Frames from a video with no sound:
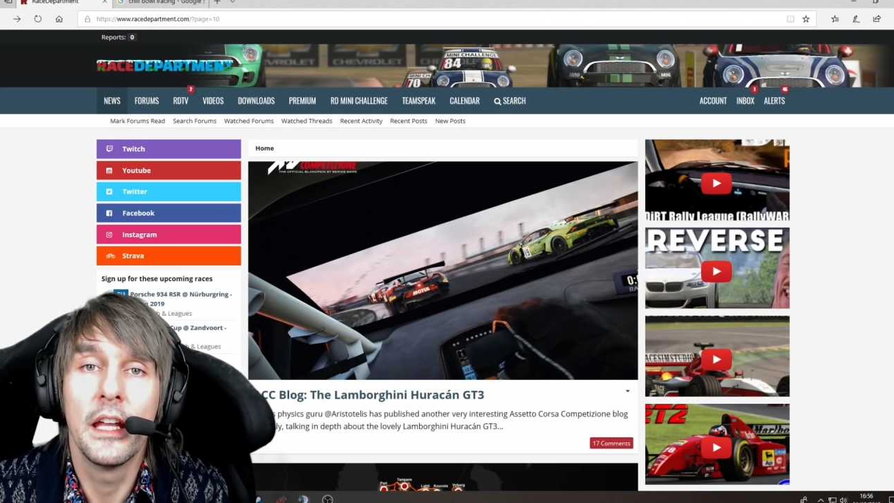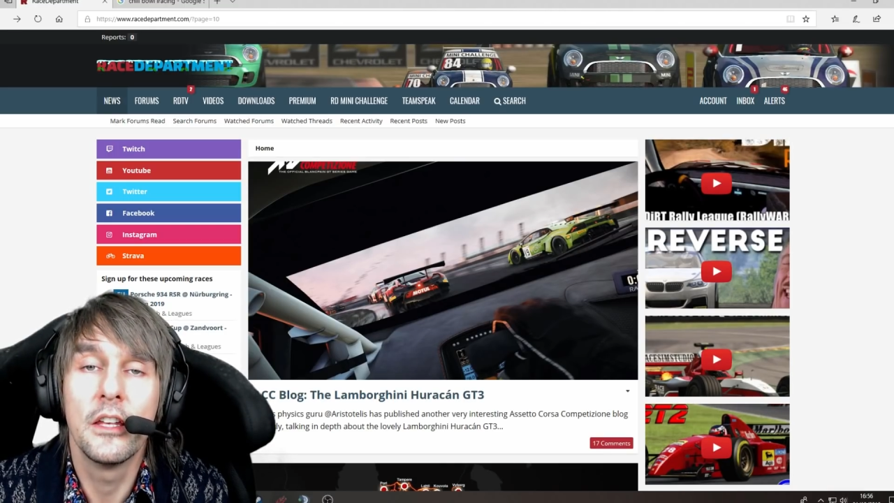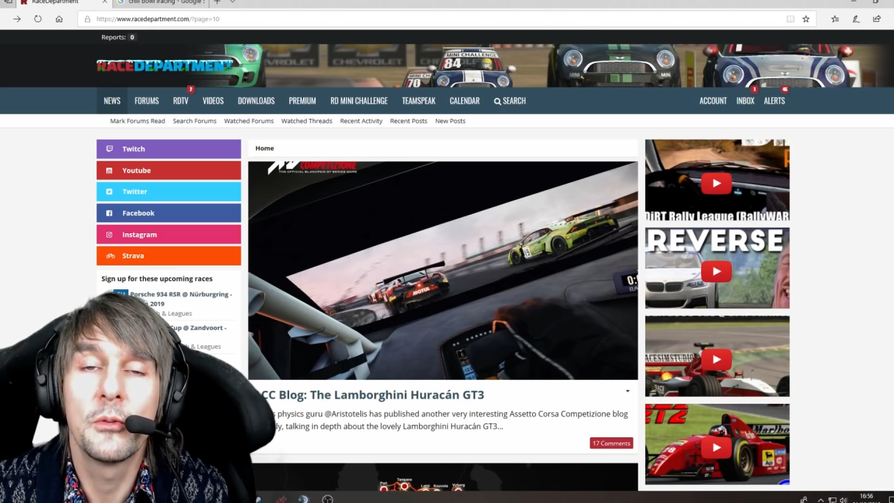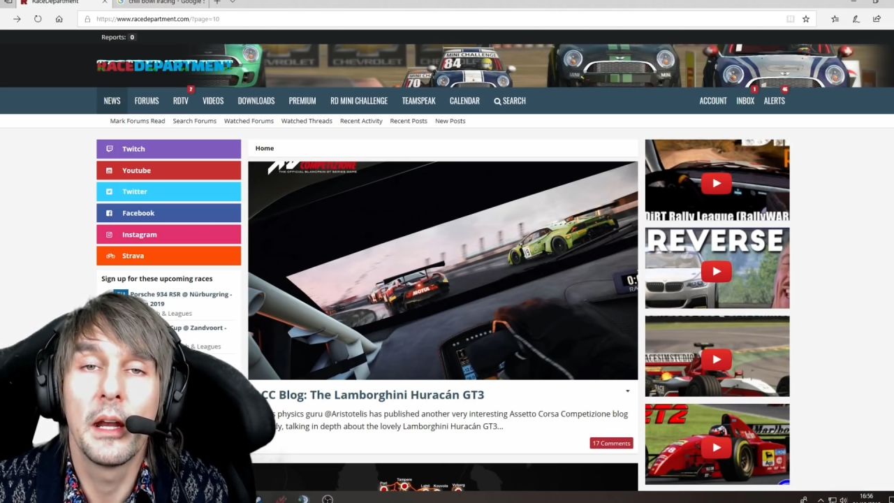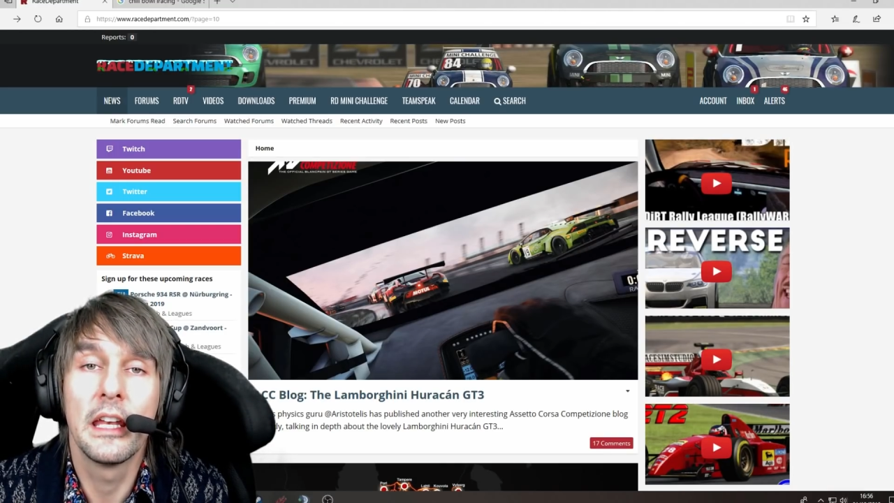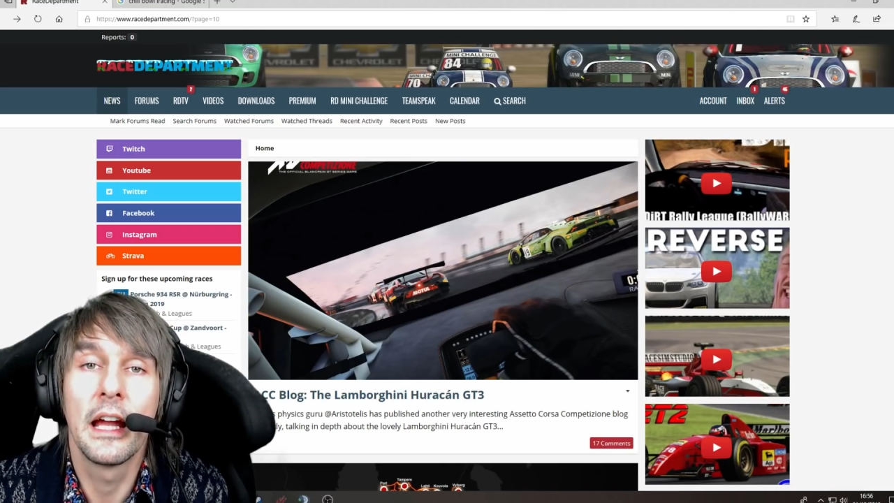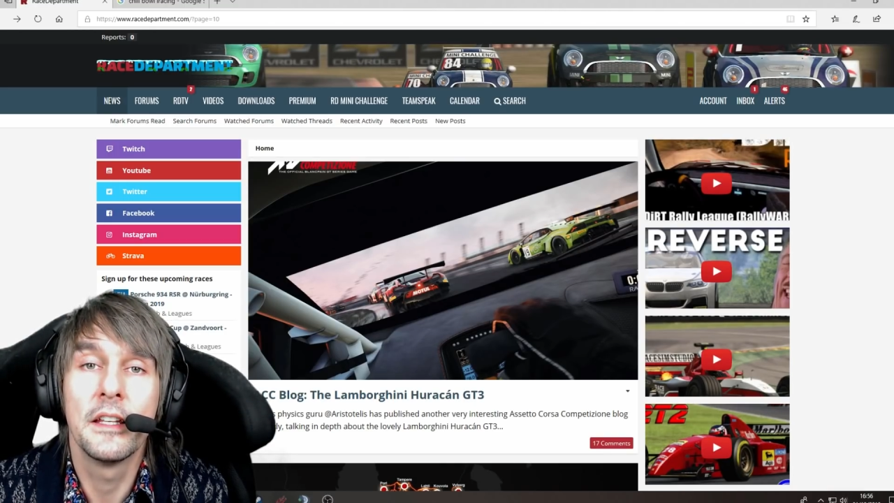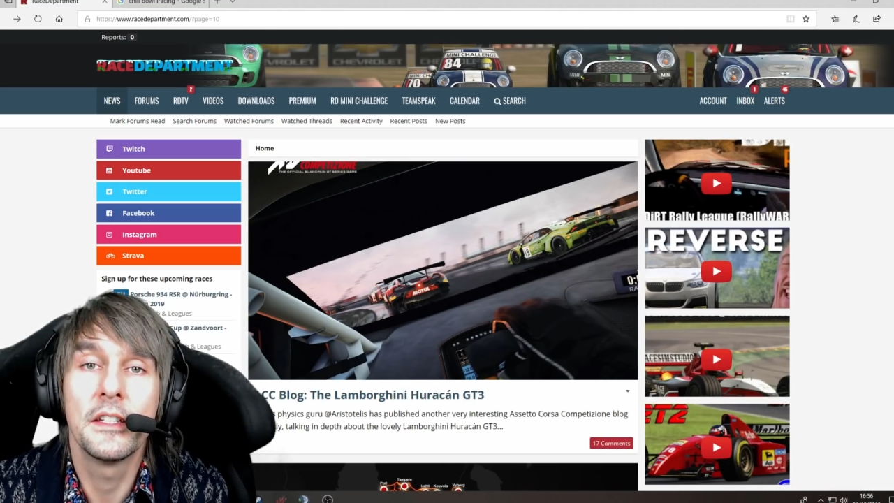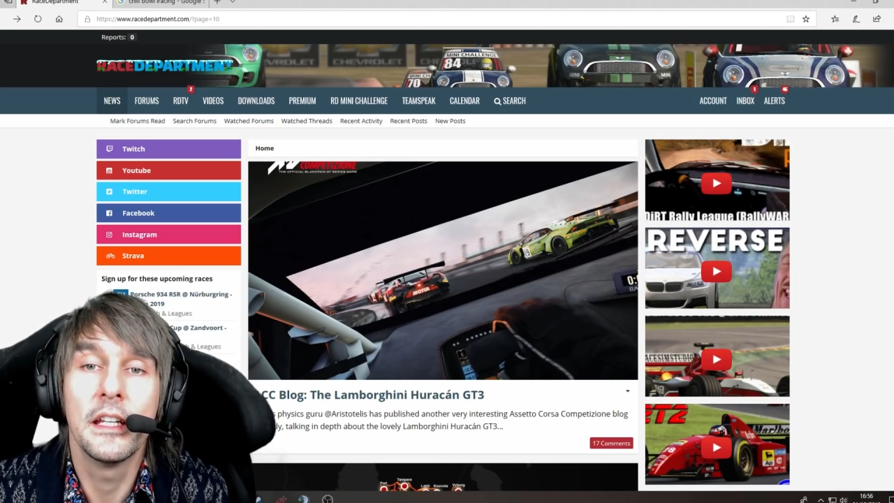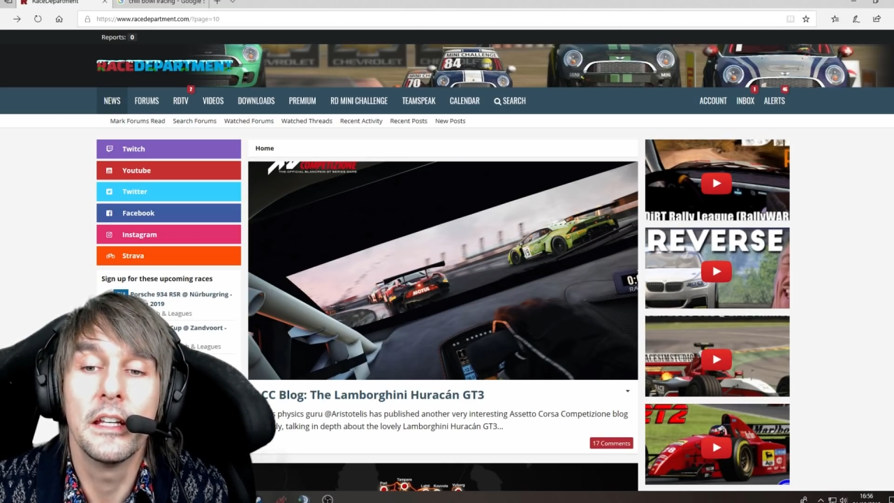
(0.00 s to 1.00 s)
in
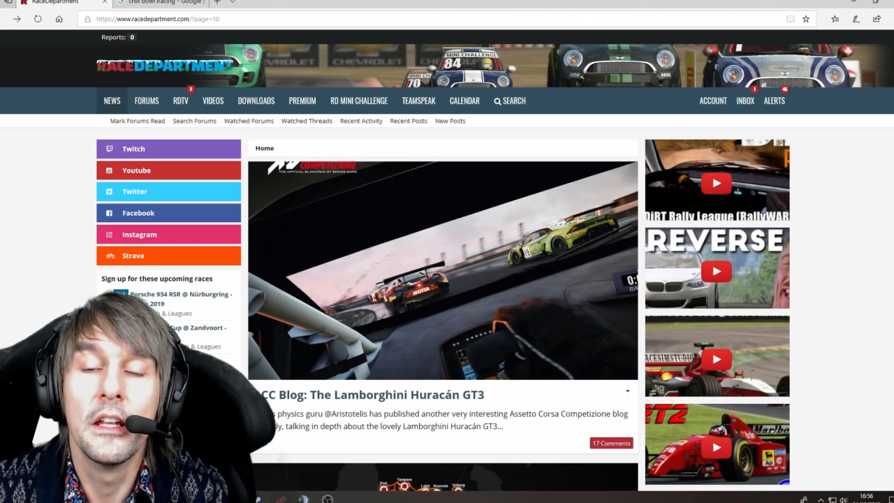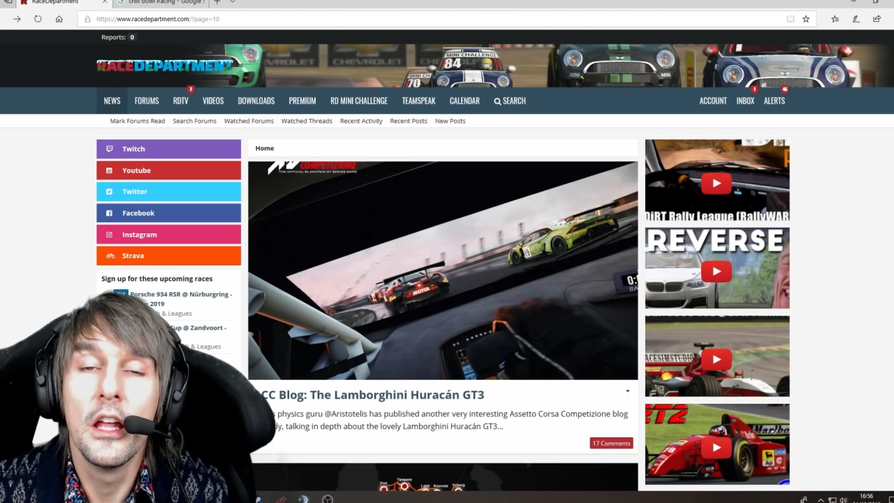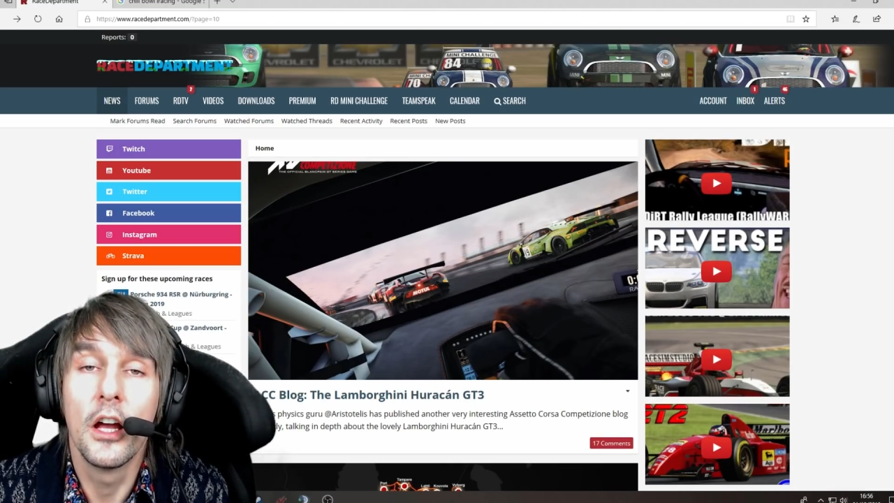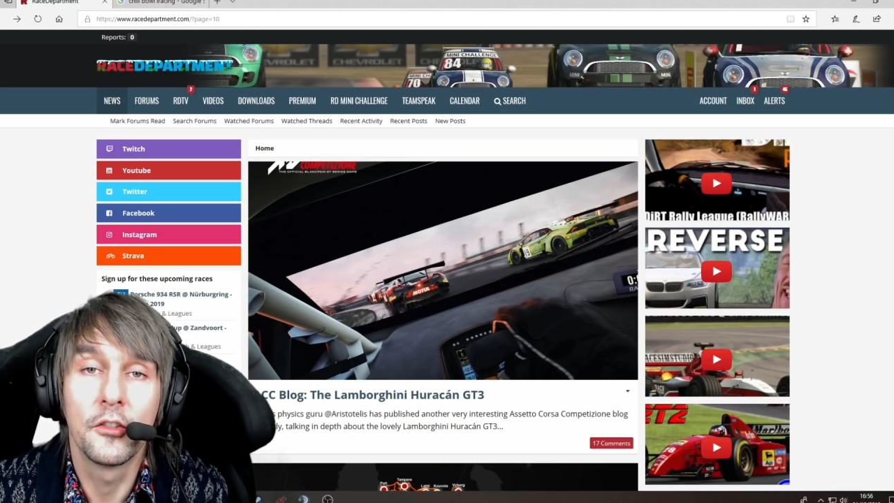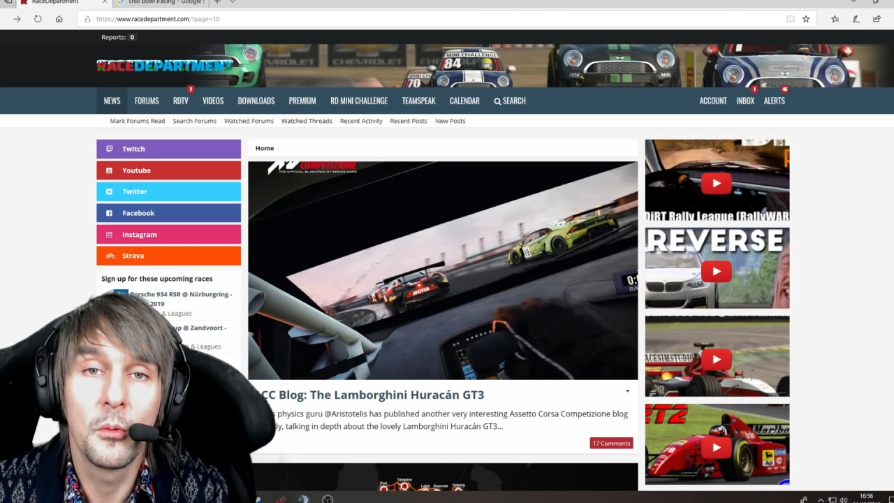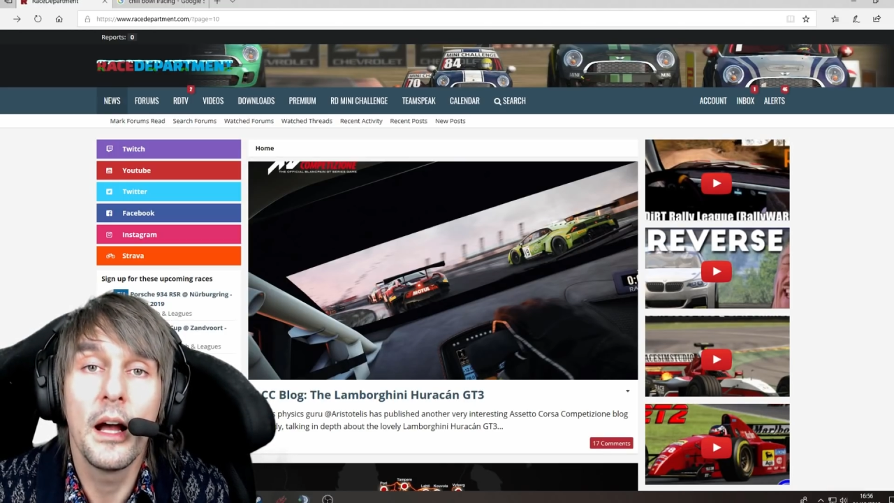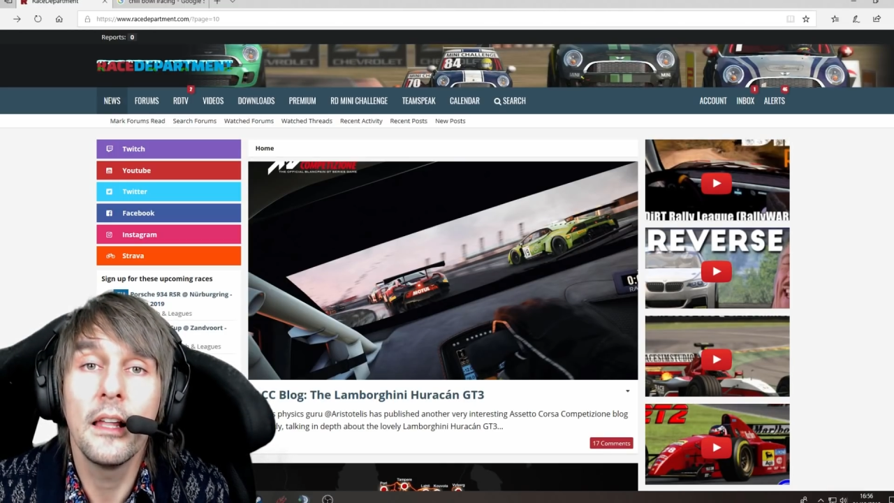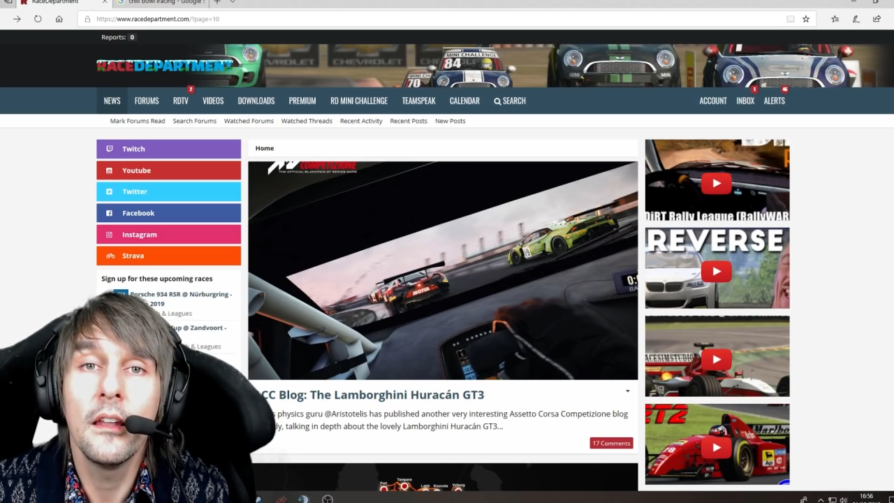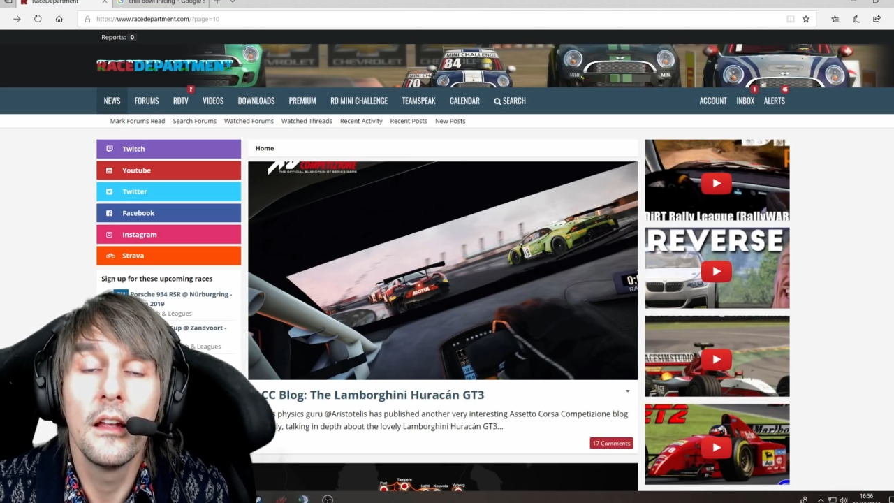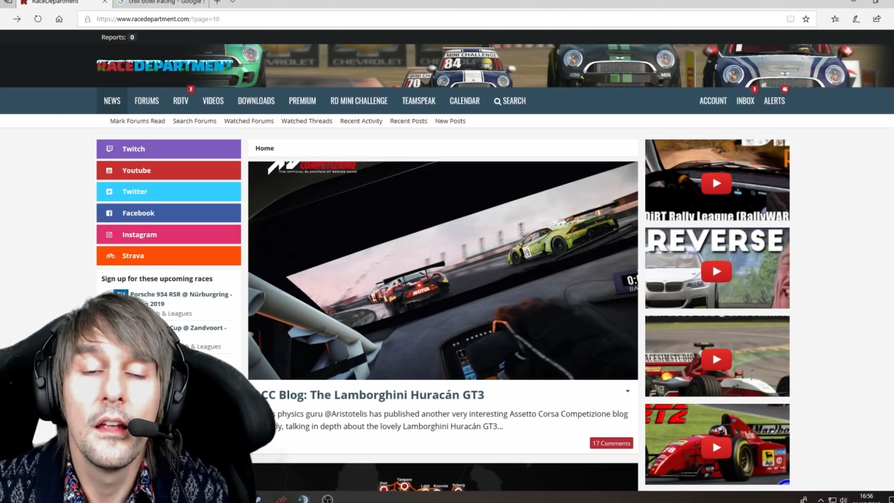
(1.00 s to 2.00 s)
2019 as
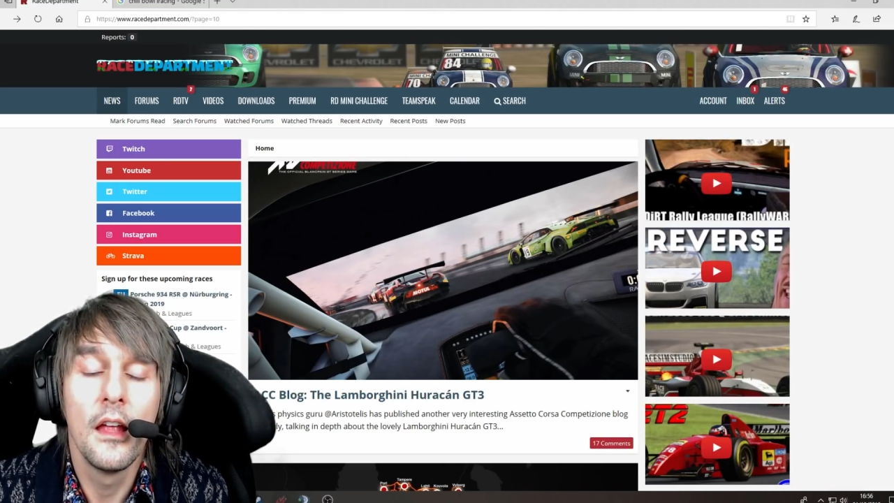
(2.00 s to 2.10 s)
well.